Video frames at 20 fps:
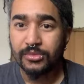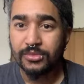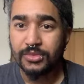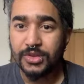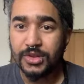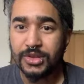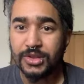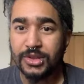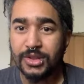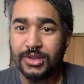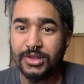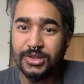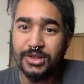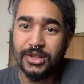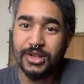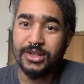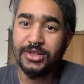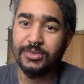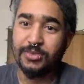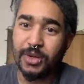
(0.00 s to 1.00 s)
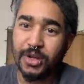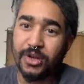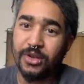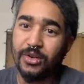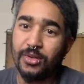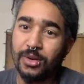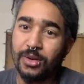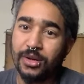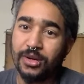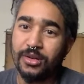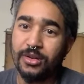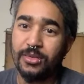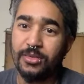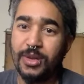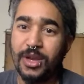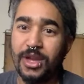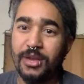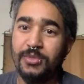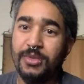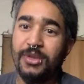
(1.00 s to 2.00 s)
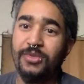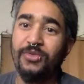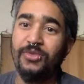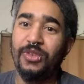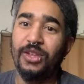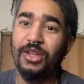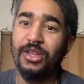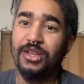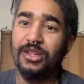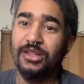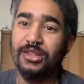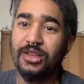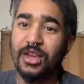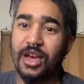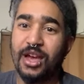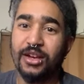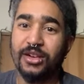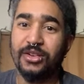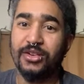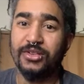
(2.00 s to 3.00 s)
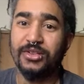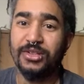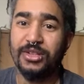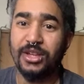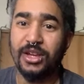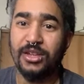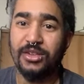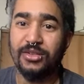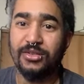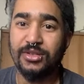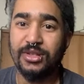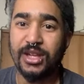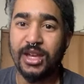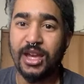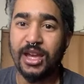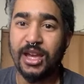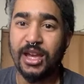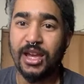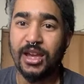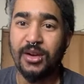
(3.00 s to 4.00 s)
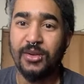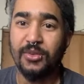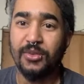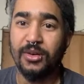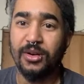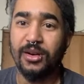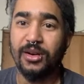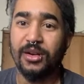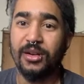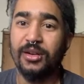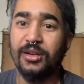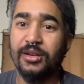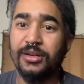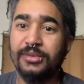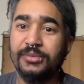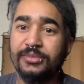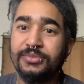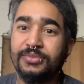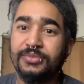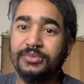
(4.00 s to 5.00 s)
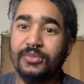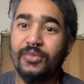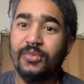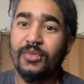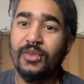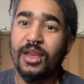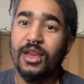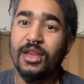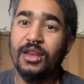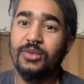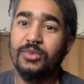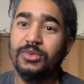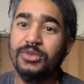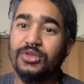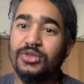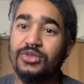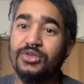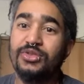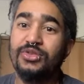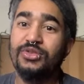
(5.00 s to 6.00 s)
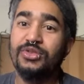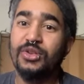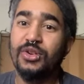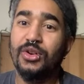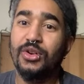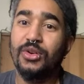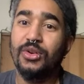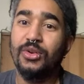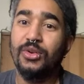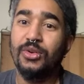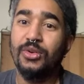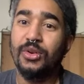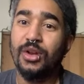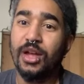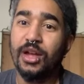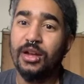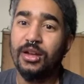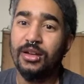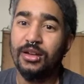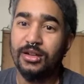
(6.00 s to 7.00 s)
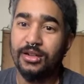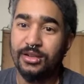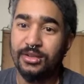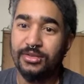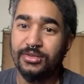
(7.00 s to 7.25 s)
Justine says, my coworker made me vegan tacos the other day at work, and it was so kind.